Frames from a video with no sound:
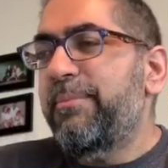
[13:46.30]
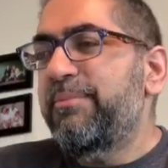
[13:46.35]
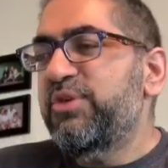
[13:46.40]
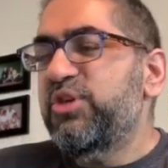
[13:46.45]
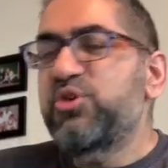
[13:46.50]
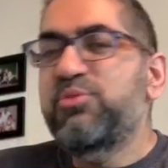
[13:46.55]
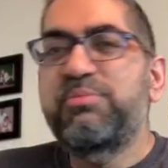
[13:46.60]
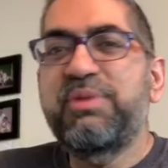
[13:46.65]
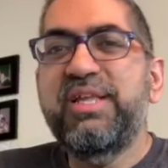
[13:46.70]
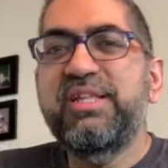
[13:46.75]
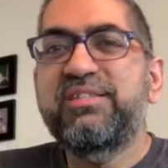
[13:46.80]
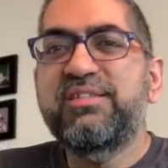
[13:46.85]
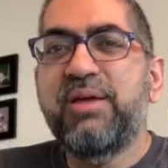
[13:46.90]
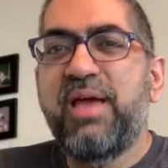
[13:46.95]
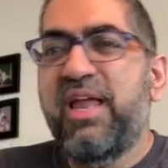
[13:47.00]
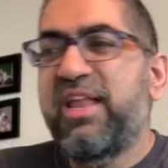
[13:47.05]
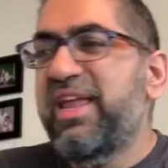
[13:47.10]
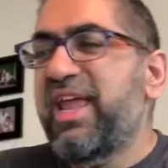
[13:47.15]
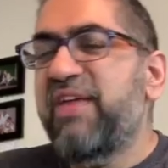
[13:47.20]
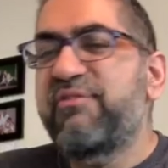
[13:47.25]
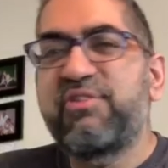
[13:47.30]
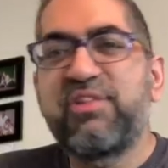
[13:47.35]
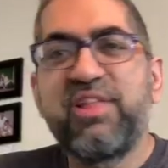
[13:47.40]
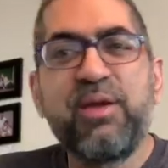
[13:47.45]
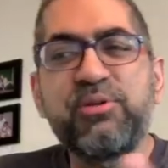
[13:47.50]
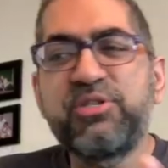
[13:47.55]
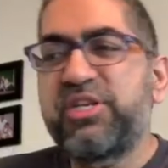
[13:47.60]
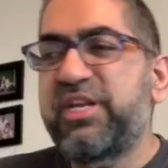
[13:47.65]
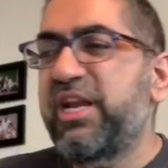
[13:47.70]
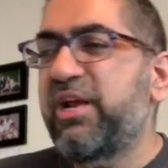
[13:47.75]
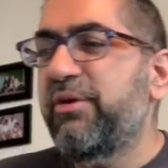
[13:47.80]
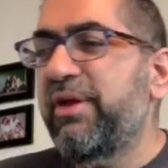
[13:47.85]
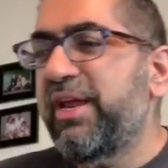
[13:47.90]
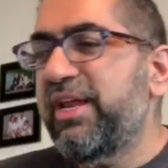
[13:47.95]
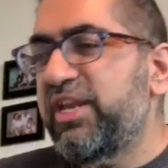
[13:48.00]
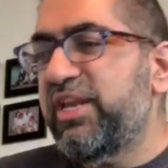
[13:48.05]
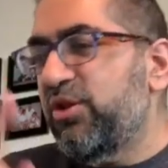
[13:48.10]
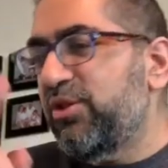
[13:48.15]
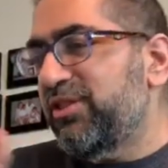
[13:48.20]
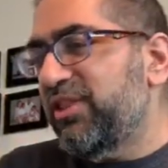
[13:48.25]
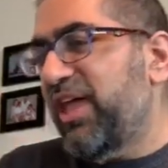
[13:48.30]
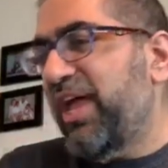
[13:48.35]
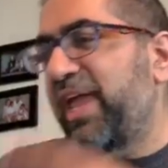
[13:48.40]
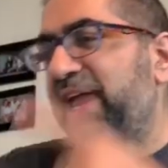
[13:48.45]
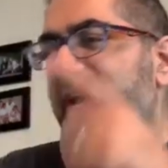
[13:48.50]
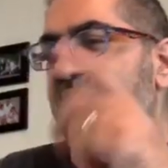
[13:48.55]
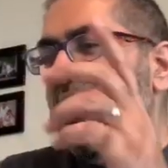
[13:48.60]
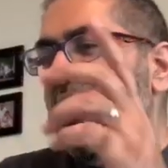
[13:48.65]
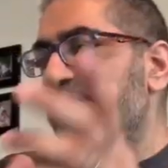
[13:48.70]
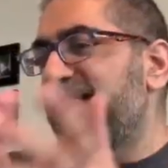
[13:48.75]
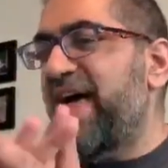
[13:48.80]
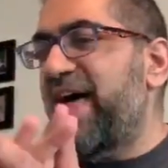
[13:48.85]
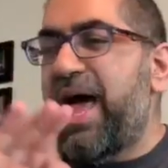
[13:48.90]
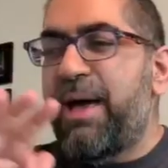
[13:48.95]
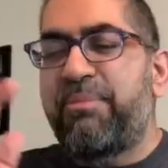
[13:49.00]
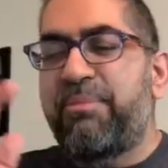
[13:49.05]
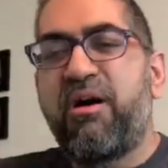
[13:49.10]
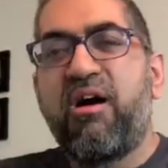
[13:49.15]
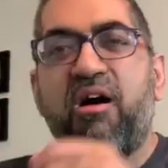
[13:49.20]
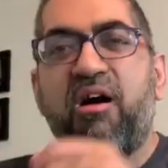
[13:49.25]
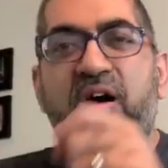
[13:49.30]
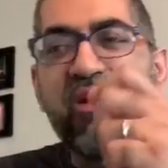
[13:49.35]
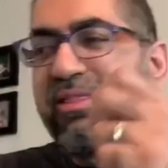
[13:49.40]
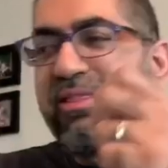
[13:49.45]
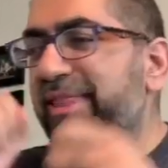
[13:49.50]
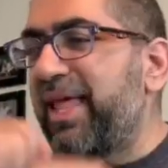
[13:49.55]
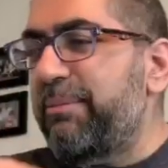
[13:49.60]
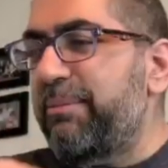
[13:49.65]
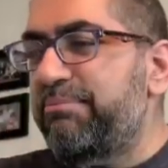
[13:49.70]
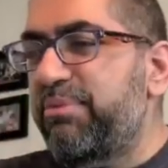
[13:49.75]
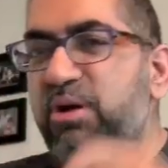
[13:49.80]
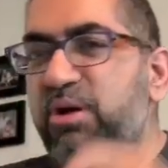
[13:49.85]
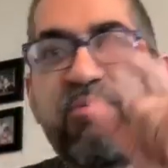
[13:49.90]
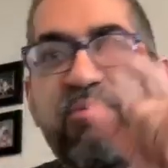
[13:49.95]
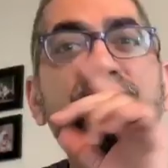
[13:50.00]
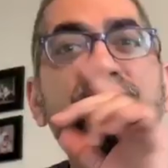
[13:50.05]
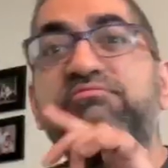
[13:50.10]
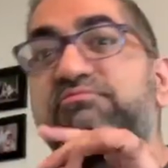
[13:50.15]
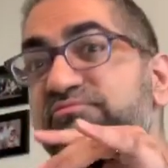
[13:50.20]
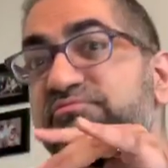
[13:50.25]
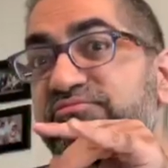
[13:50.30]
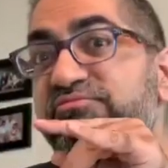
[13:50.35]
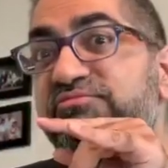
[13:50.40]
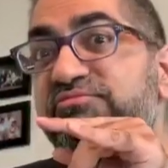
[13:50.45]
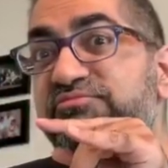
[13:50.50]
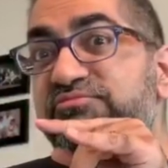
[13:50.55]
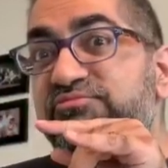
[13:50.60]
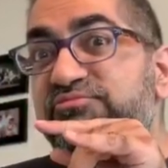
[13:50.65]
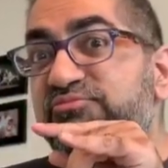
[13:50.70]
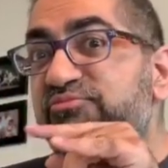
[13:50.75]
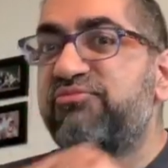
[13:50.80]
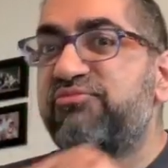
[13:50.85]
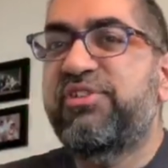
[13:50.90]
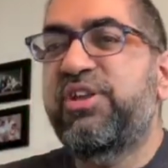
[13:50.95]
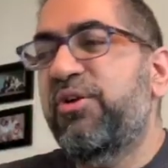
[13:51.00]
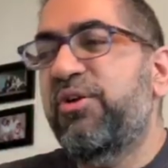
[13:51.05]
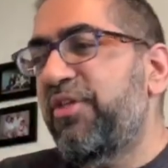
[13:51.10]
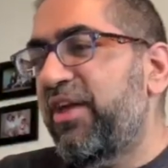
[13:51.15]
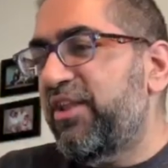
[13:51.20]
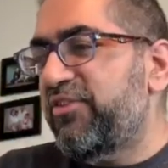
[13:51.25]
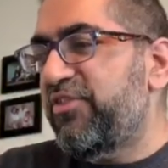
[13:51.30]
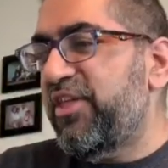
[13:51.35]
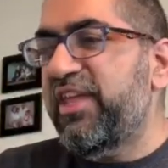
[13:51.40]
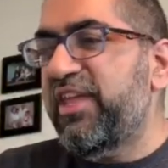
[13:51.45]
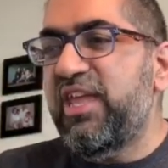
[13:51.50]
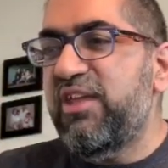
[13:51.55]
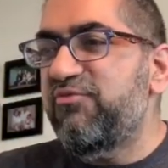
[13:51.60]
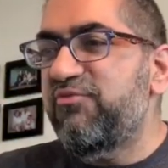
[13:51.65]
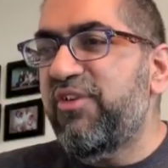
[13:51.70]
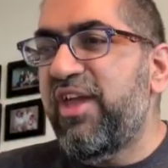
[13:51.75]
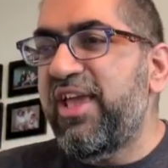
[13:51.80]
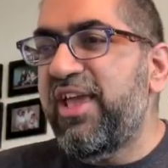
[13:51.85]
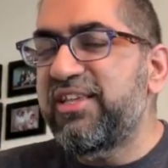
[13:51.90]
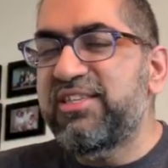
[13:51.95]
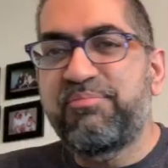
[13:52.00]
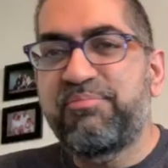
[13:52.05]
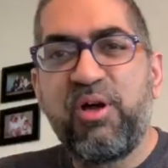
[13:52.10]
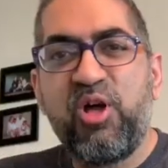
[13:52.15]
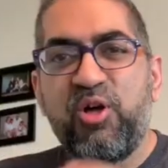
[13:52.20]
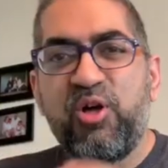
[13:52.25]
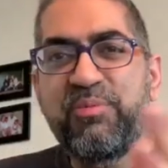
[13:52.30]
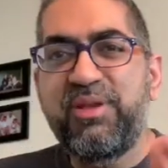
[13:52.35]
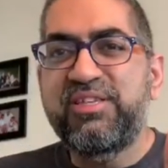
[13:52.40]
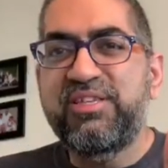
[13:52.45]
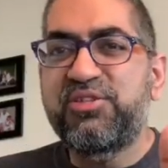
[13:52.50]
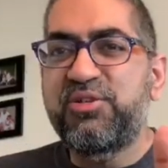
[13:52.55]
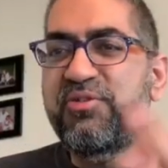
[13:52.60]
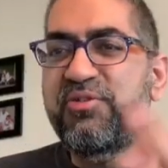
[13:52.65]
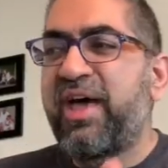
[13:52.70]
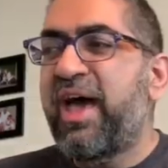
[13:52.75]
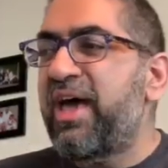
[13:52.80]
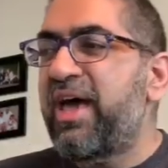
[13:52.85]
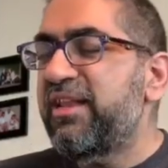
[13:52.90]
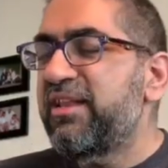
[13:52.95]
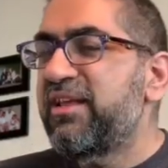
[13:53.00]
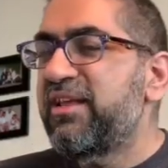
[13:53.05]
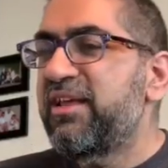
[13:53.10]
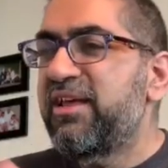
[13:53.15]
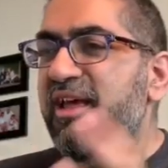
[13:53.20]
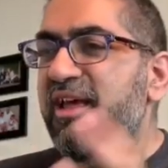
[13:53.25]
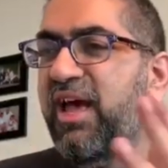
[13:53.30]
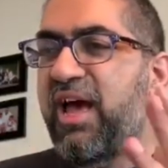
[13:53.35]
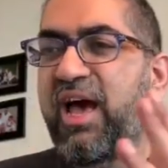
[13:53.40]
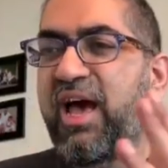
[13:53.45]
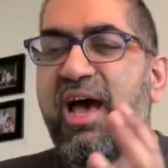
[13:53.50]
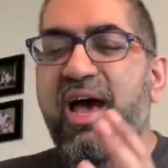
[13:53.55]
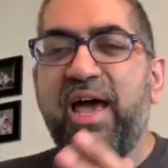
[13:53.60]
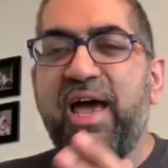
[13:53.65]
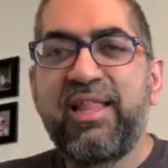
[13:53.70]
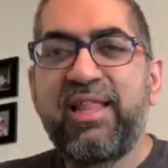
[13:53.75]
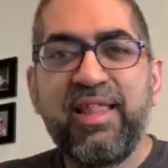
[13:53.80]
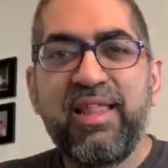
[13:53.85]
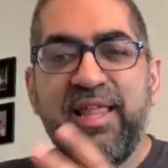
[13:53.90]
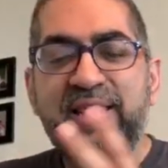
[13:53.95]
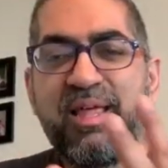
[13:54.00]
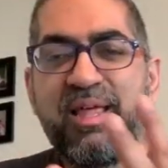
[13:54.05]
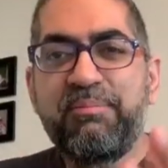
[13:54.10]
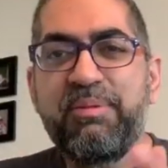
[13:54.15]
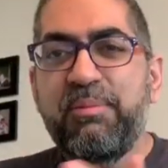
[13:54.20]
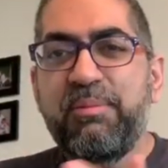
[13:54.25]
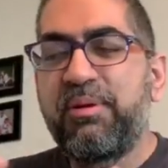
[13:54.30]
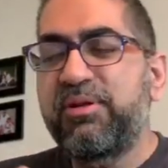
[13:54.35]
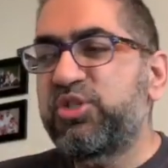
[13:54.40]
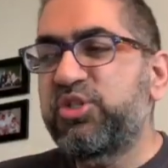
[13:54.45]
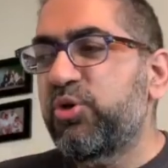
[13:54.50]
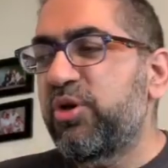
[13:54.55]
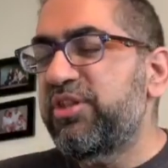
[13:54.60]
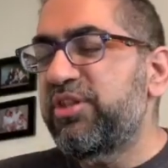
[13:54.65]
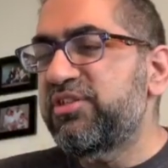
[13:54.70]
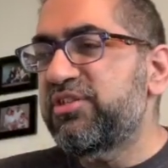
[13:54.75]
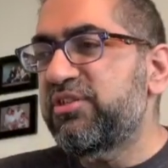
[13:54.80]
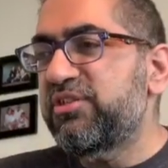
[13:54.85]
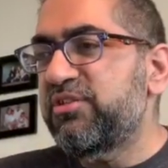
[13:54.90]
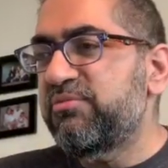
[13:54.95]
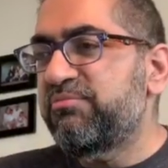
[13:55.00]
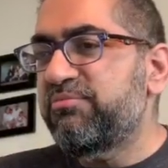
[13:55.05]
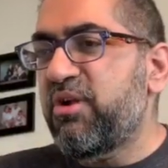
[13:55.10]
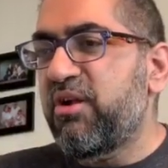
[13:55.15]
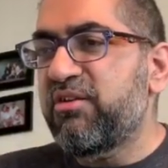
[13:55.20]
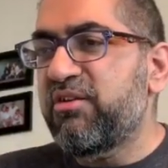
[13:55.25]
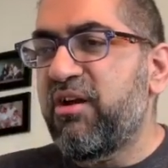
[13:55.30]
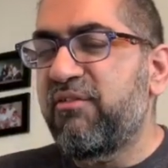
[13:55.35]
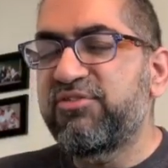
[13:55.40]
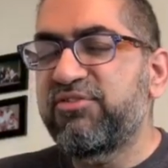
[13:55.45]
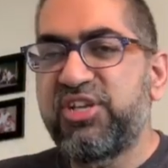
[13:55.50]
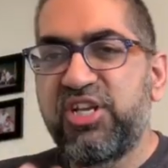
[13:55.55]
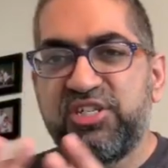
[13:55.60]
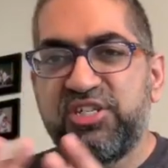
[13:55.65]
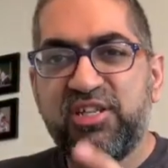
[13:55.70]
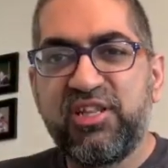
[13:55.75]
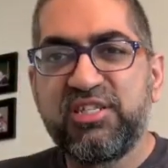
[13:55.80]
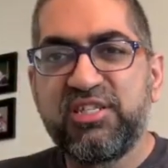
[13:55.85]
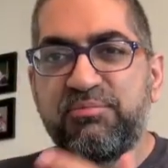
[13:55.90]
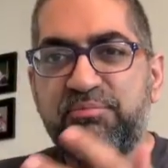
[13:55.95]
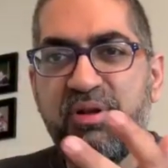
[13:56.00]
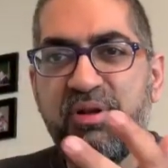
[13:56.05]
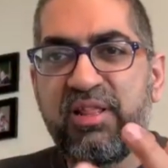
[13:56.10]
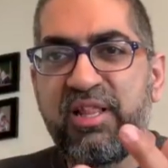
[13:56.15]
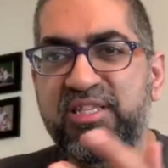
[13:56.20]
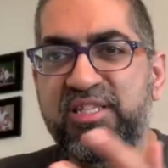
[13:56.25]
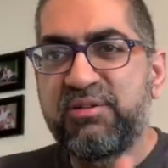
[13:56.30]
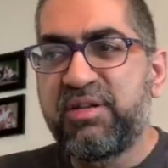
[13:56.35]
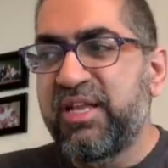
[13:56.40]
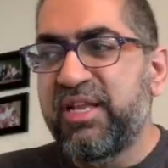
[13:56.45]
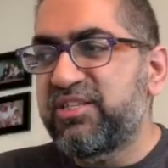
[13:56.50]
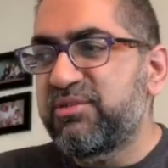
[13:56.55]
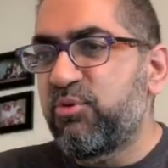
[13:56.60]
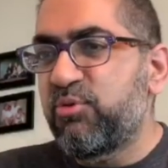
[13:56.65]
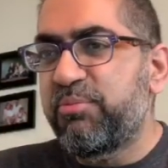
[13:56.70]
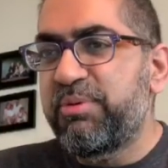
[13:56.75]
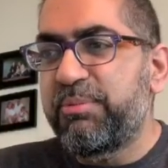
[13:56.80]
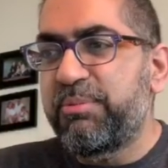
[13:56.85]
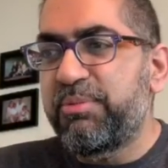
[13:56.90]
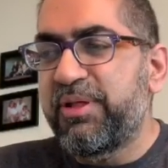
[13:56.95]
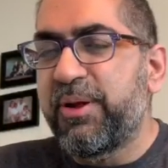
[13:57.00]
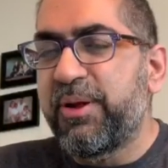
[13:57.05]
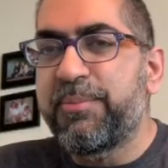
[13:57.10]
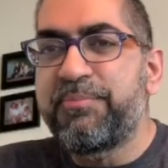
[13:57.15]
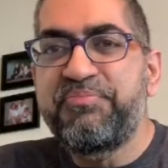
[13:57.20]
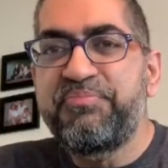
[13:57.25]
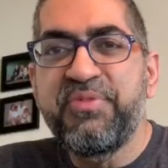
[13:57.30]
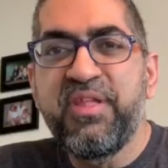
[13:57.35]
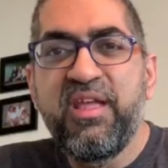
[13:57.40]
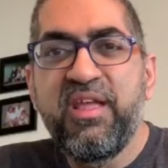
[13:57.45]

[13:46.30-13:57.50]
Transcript: You meet some, and again, if you like what you're hearing, like, clap, heart, light bulb, that thinking face. By all means, do that, and let people join this conversation. Let's get some more people here.